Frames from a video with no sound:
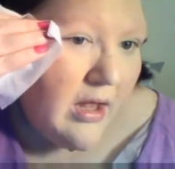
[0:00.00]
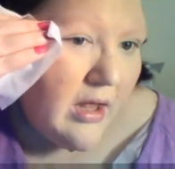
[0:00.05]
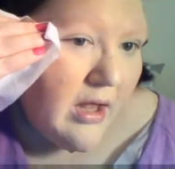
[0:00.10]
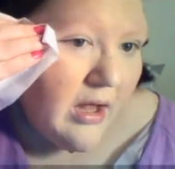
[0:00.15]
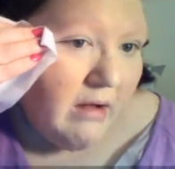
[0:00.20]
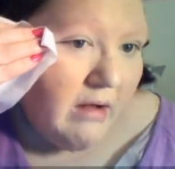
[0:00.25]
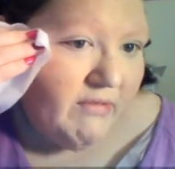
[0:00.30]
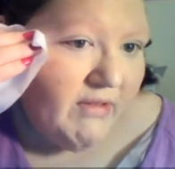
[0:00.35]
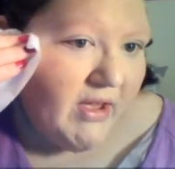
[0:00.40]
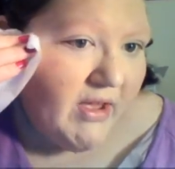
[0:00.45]

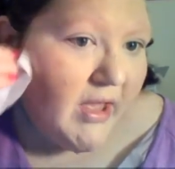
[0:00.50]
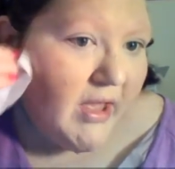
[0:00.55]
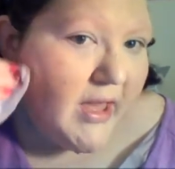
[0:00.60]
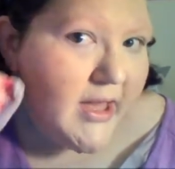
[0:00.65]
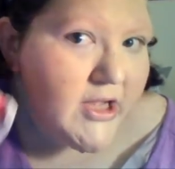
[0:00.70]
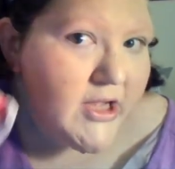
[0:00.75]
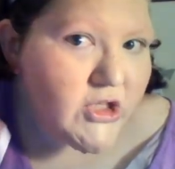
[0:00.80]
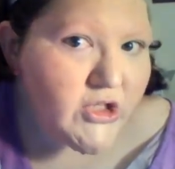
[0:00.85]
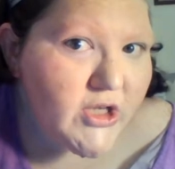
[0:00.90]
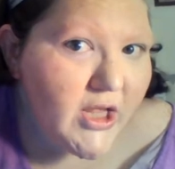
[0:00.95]
of that
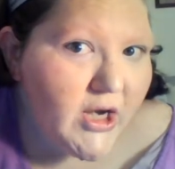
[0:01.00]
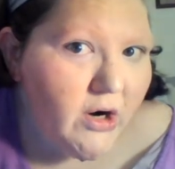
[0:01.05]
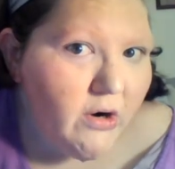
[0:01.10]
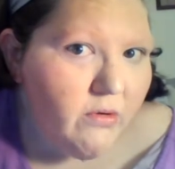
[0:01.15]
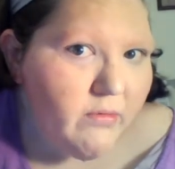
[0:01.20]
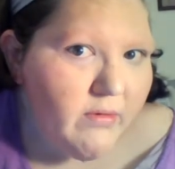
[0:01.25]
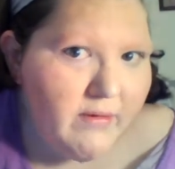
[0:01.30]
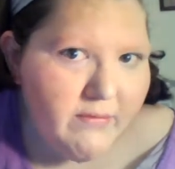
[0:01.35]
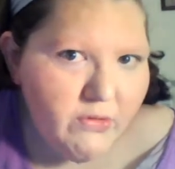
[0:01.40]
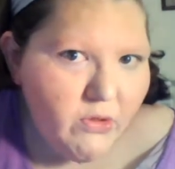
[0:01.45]

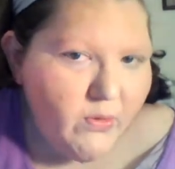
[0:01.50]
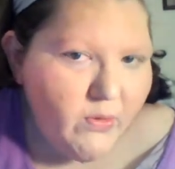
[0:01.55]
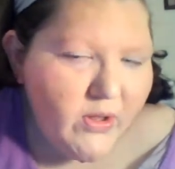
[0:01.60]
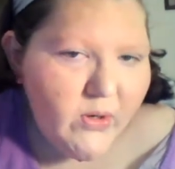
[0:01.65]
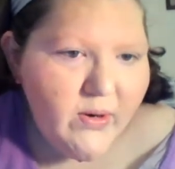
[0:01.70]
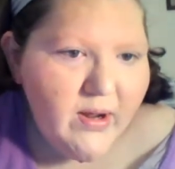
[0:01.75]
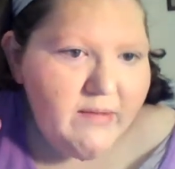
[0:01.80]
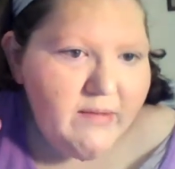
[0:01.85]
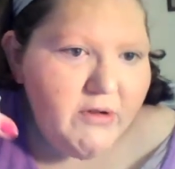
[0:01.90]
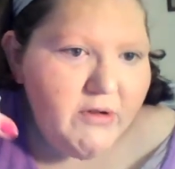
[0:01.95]
eyeshadow, even though I
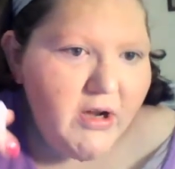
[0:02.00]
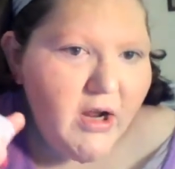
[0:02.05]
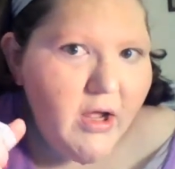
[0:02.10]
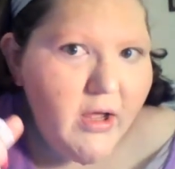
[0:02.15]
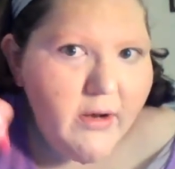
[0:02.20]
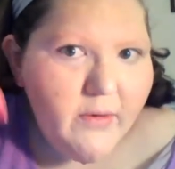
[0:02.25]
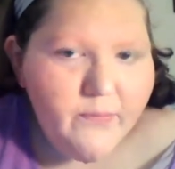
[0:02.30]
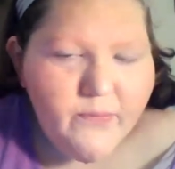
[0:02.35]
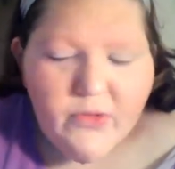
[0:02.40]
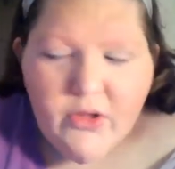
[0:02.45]
don't have any
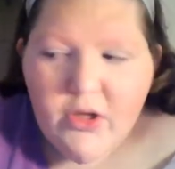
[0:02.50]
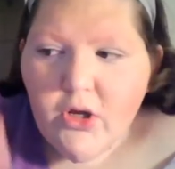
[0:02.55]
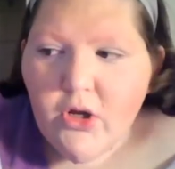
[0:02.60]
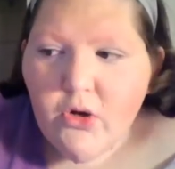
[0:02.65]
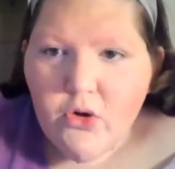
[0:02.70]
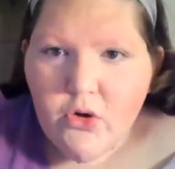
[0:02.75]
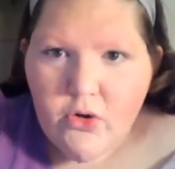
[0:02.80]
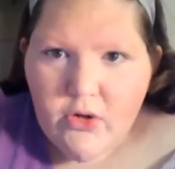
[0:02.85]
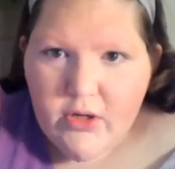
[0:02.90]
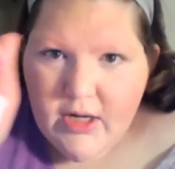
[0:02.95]
on,
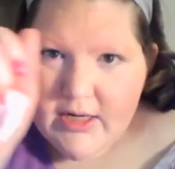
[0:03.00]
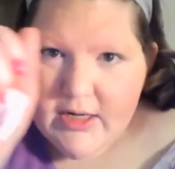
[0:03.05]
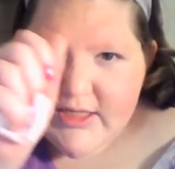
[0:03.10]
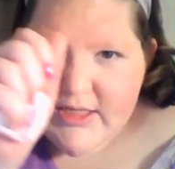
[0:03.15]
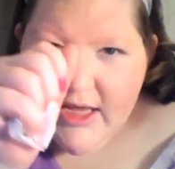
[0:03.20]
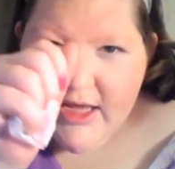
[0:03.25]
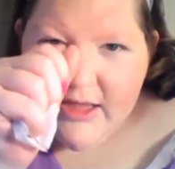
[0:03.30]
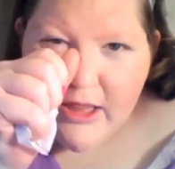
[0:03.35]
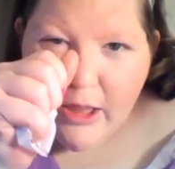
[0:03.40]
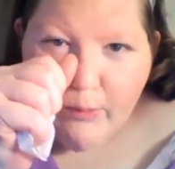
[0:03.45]
you're going to
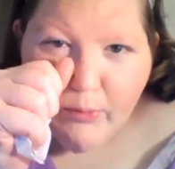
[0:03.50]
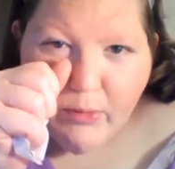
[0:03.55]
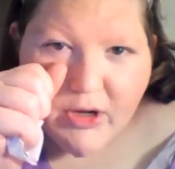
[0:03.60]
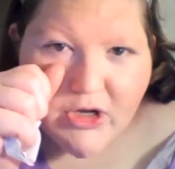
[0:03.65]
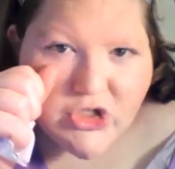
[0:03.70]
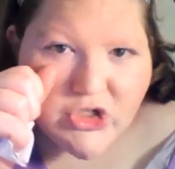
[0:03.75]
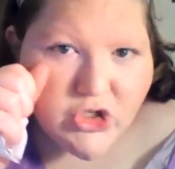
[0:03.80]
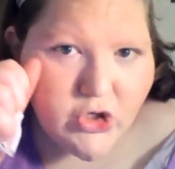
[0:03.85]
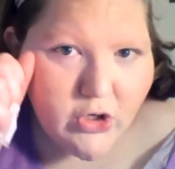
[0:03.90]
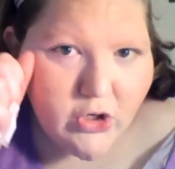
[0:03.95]
take that
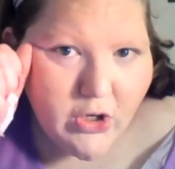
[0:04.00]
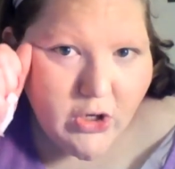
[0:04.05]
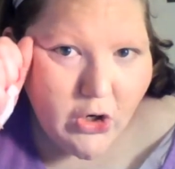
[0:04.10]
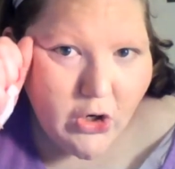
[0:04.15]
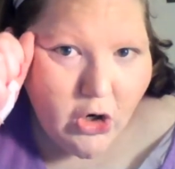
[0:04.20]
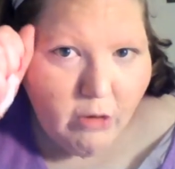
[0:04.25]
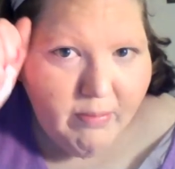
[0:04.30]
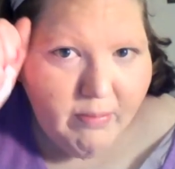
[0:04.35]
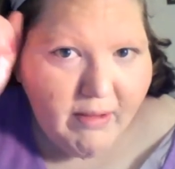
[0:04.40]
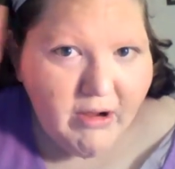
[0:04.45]
brush and you're going to
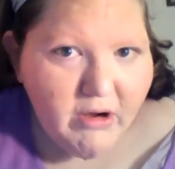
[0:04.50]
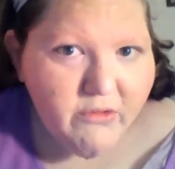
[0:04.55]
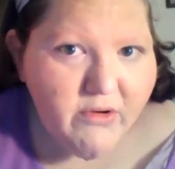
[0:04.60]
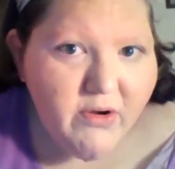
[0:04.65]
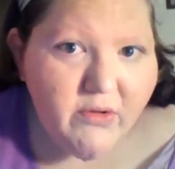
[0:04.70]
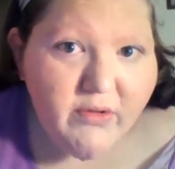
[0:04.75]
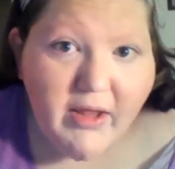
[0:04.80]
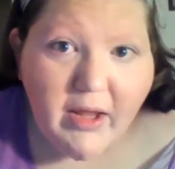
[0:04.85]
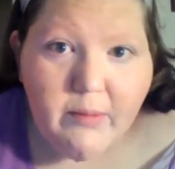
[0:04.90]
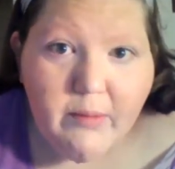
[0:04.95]
go back
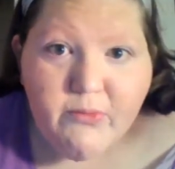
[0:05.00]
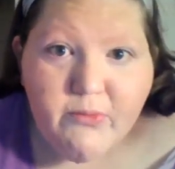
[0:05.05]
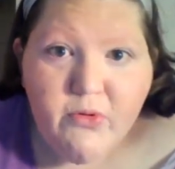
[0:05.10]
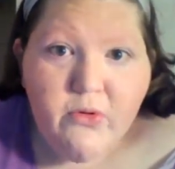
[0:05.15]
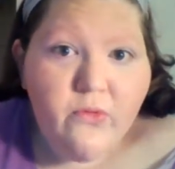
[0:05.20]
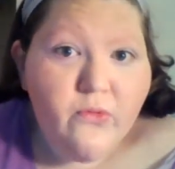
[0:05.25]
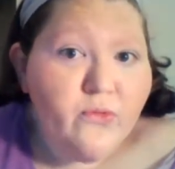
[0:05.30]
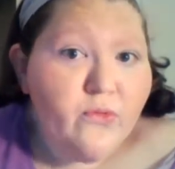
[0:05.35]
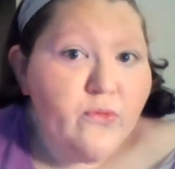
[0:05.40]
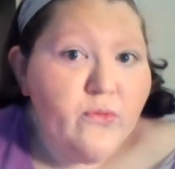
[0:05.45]
around like
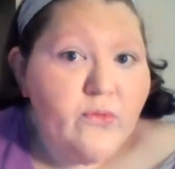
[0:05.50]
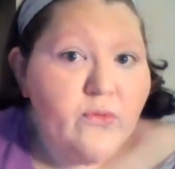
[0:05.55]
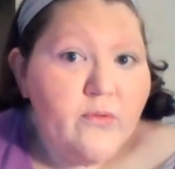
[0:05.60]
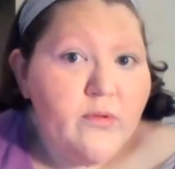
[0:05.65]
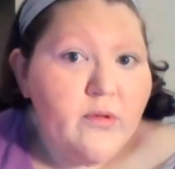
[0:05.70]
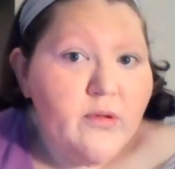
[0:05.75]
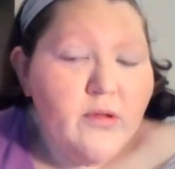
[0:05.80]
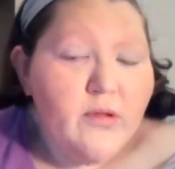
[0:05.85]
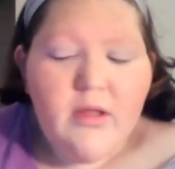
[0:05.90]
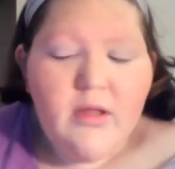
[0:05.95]
poof,
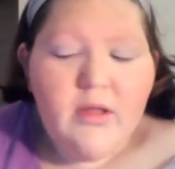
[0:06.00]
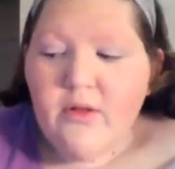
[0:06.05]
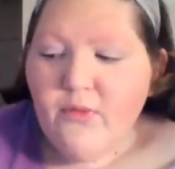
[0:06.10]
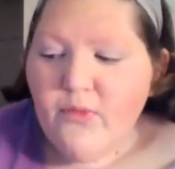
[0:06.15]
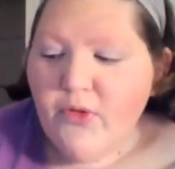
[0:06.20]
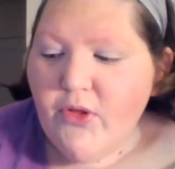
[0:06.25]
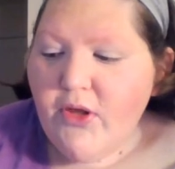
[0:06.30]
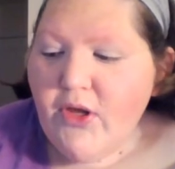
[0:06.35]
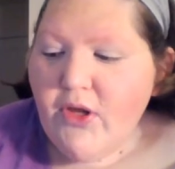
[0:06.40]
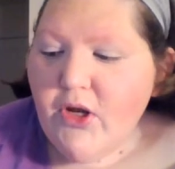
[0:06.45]

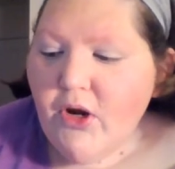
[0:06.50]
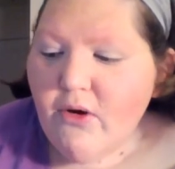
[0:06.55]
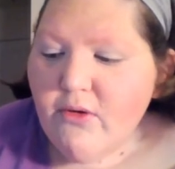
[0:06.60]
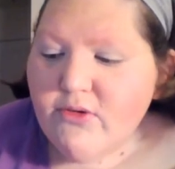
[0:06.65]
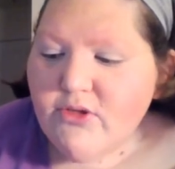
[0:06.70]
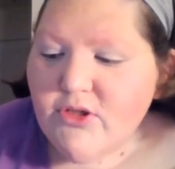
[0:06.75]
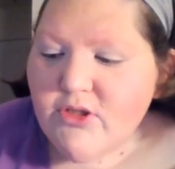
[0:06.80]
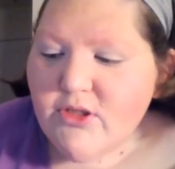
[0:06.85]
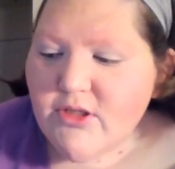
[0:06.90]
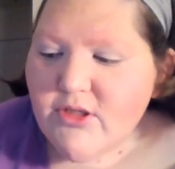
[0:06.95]
you know,
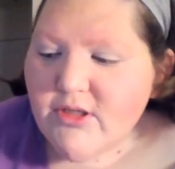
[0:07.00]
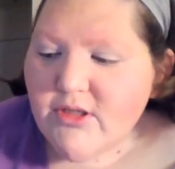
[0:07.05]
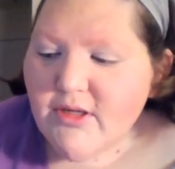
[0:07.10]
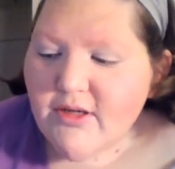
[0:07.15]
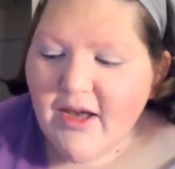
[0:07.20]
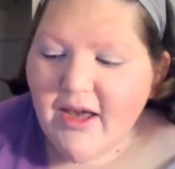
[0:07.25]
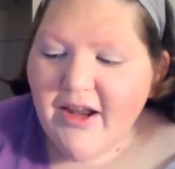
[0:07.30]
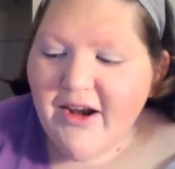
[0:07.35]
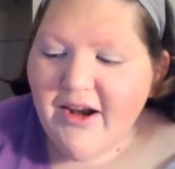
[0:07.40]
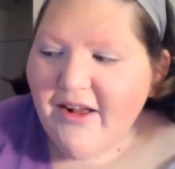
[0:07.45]
just to
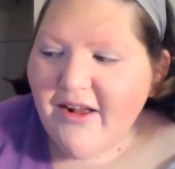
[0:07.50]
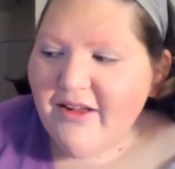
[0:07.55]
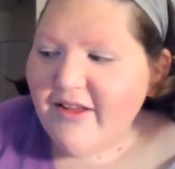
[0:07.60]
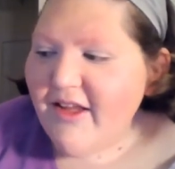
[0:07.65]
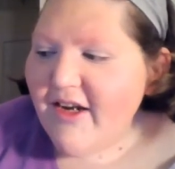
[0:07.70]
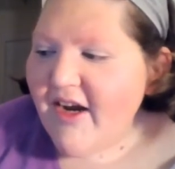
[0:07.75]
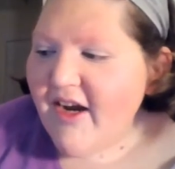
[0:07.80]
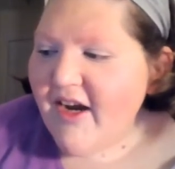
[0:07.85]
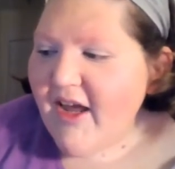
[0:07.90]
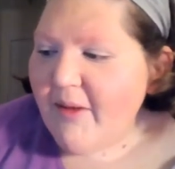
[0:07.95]
kind of
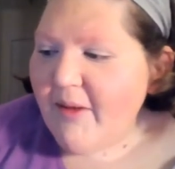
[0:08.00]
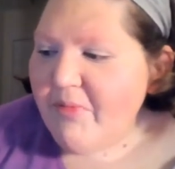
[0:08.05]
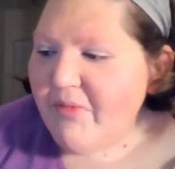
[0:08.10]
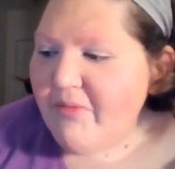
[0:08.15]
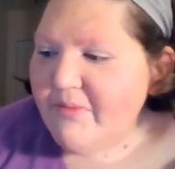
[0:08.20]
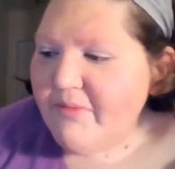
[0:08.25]
clean it up.